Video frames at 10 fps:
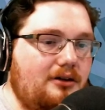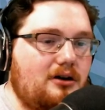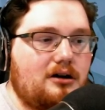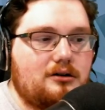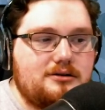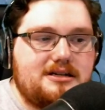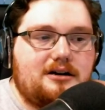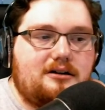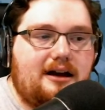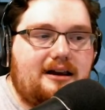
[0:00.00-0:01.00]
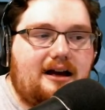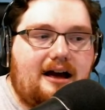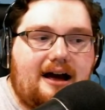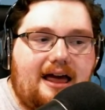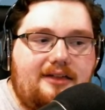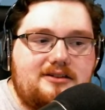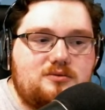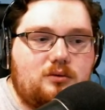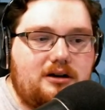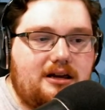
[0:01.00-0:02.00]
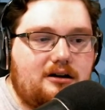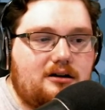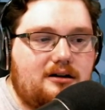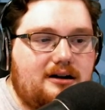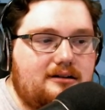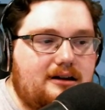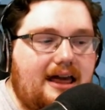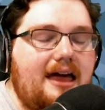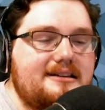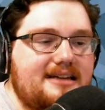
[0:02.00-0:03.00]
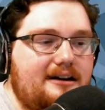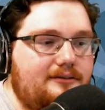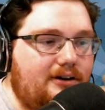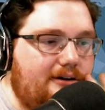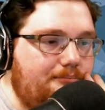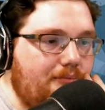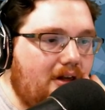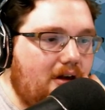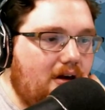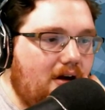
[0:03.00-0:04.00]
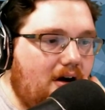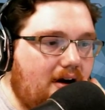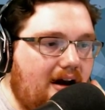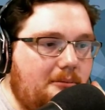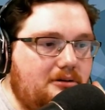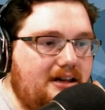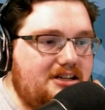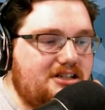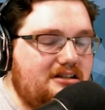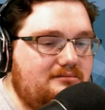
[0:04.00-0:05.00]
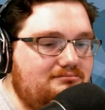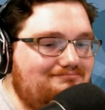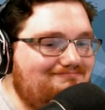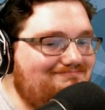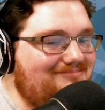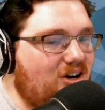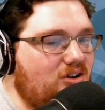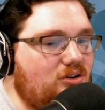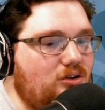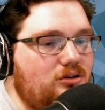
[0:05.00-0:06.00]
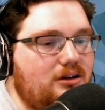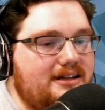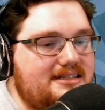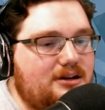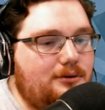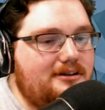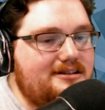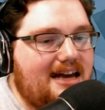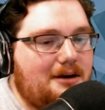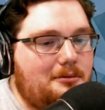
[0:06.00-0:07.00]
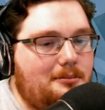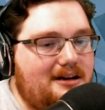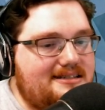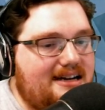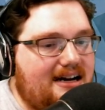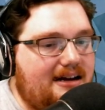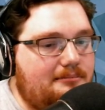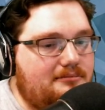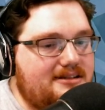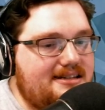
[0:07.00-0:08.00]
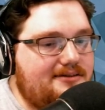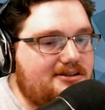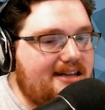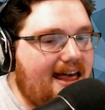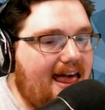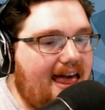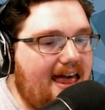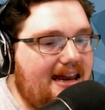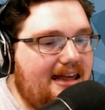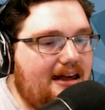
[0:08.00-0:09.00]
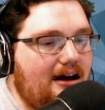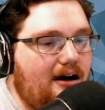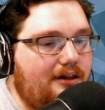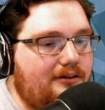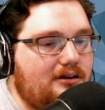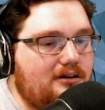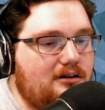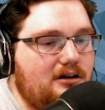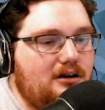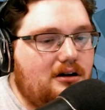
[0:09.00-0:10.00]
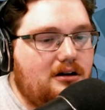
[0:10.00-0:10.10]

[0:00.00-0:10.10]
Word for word: other articles here, and I have this one here. Uh, again, it's kind of a, a compilation article. It's going to take up a bit of time. Let's see if there's any other